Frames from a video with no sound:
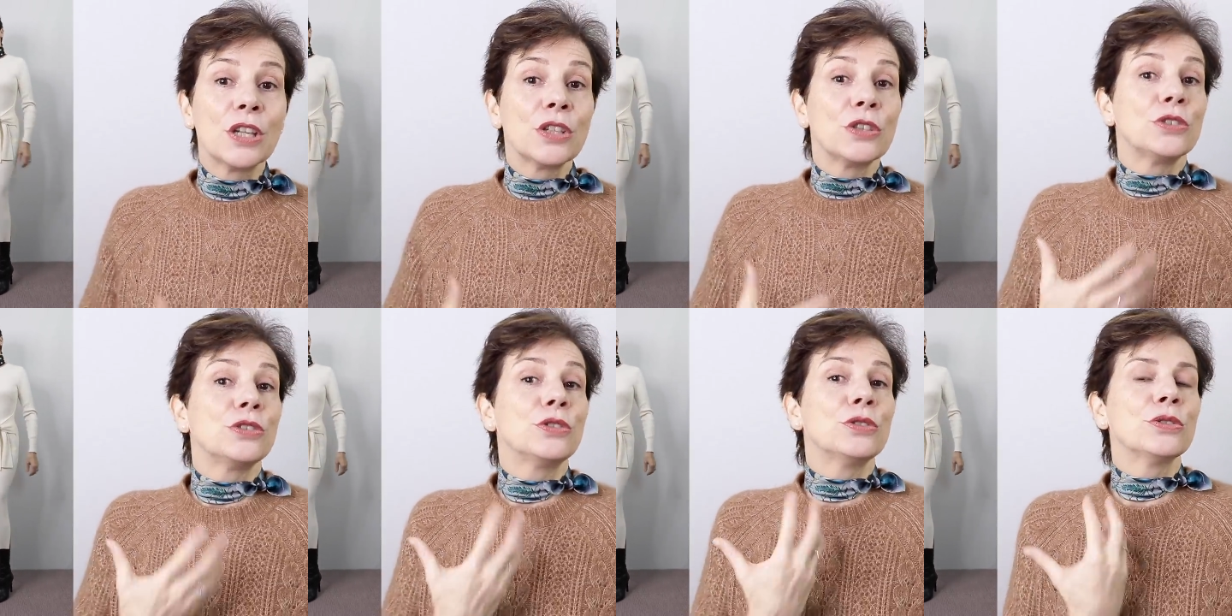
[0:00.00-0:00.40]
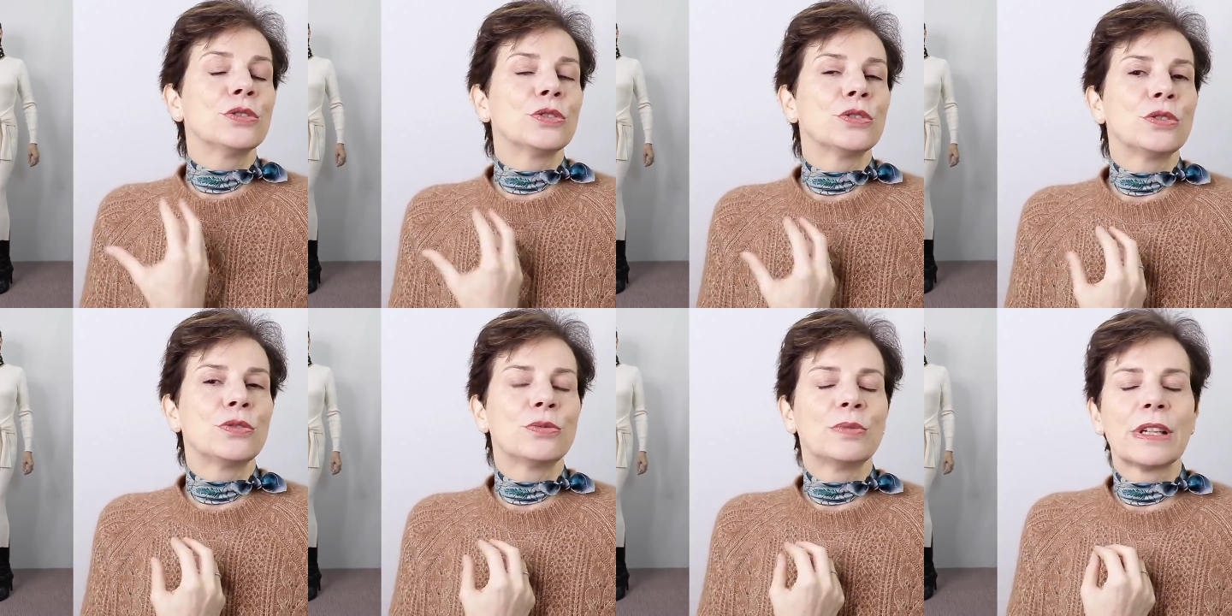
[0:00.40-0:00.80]
You
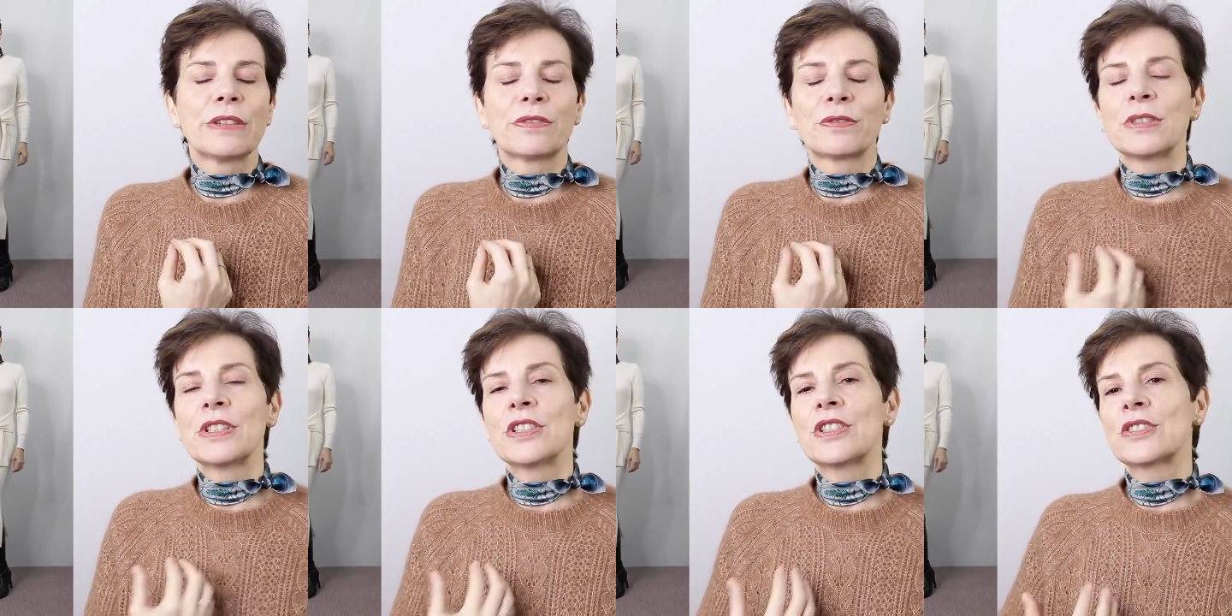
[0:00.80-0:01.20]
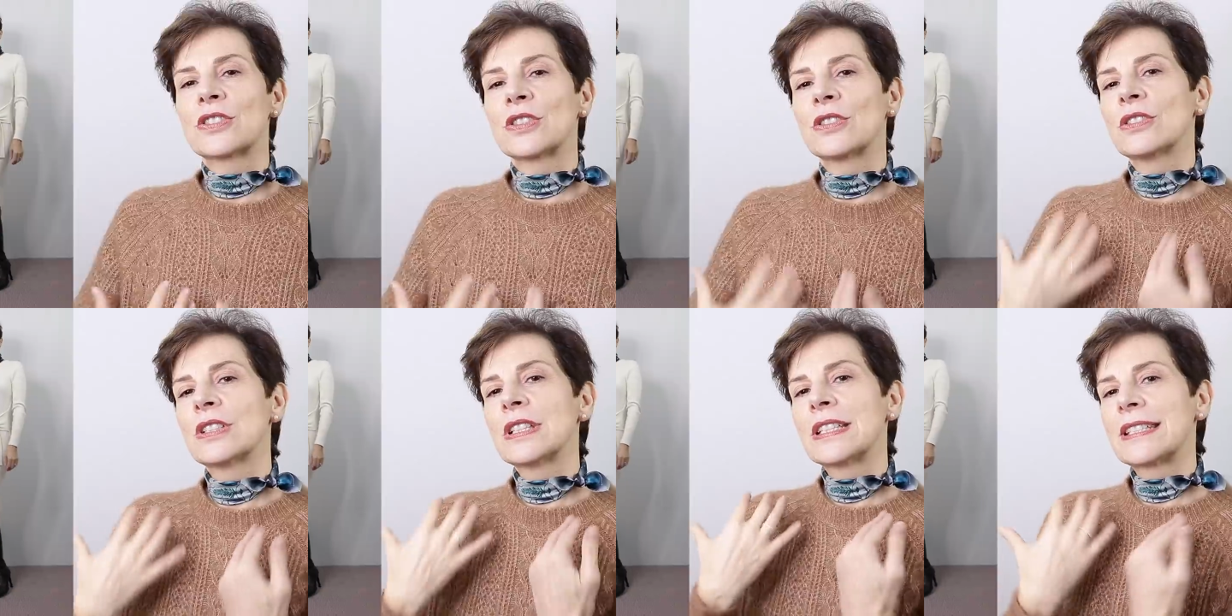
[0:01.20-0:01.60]
could wear, for
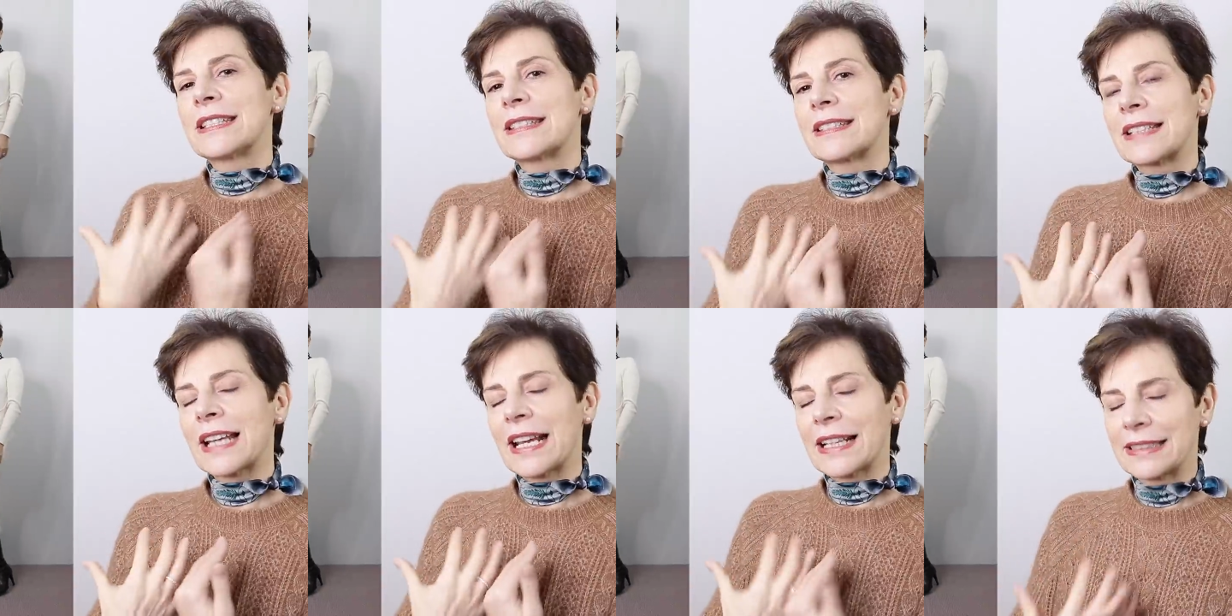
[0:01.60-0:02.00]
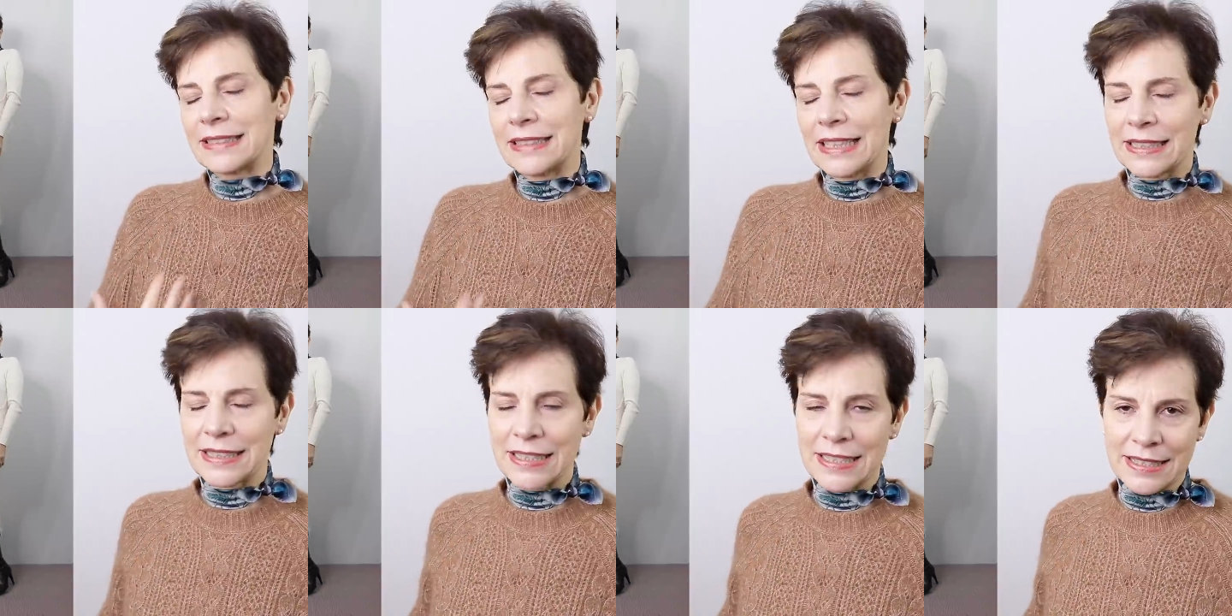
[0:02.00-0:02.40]
instance, stacked
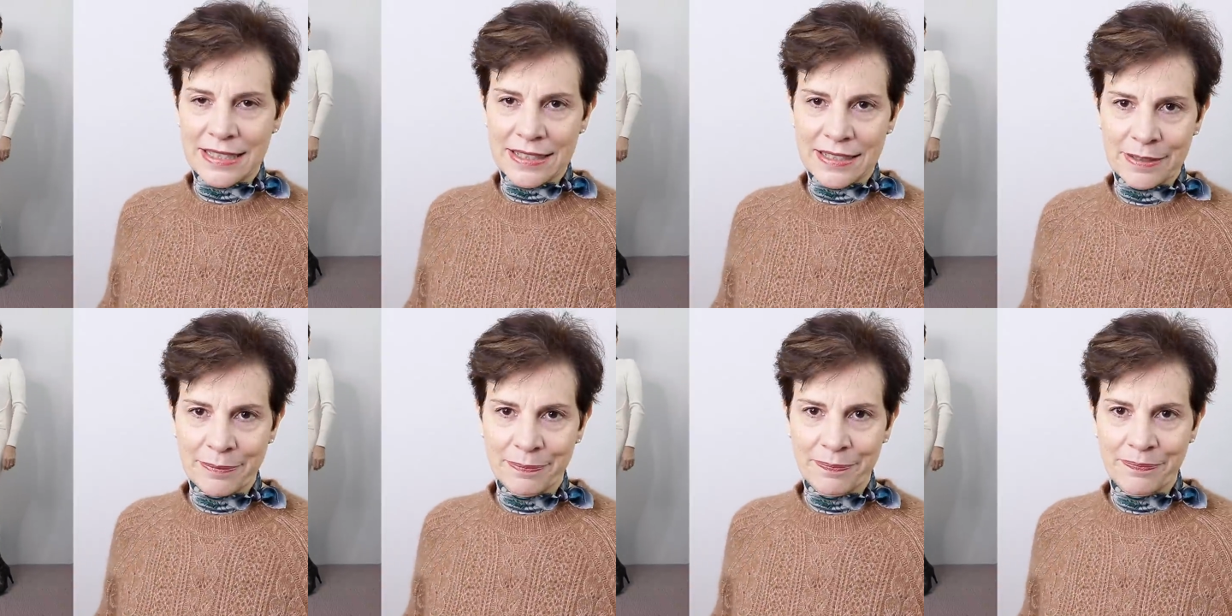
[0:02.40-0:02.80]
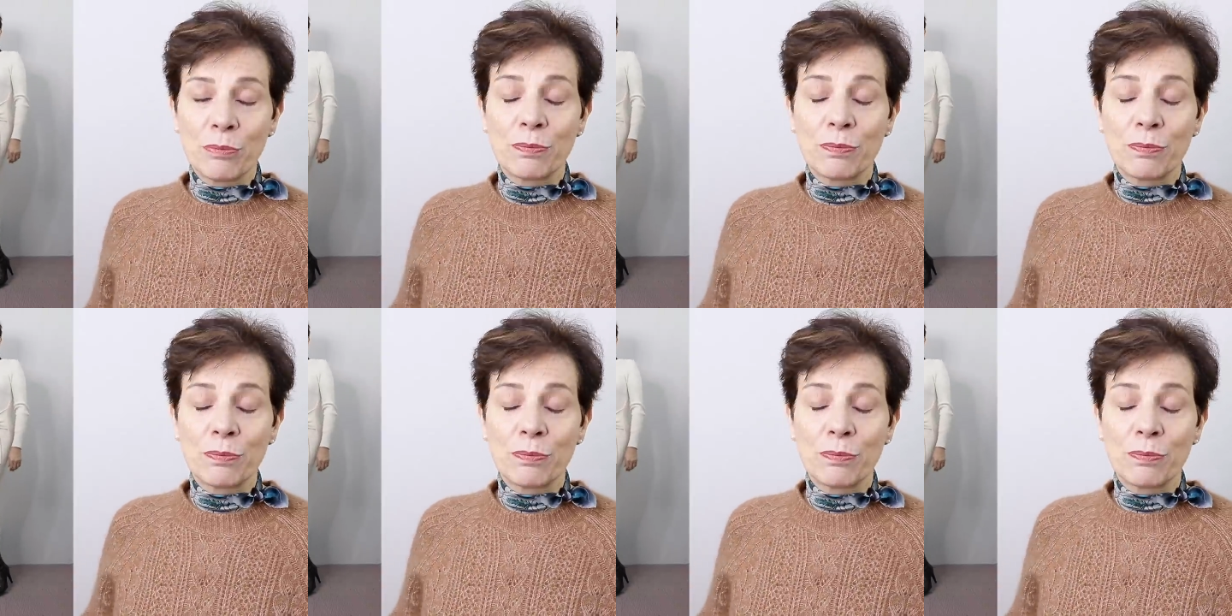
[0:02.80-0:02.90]
necklaces.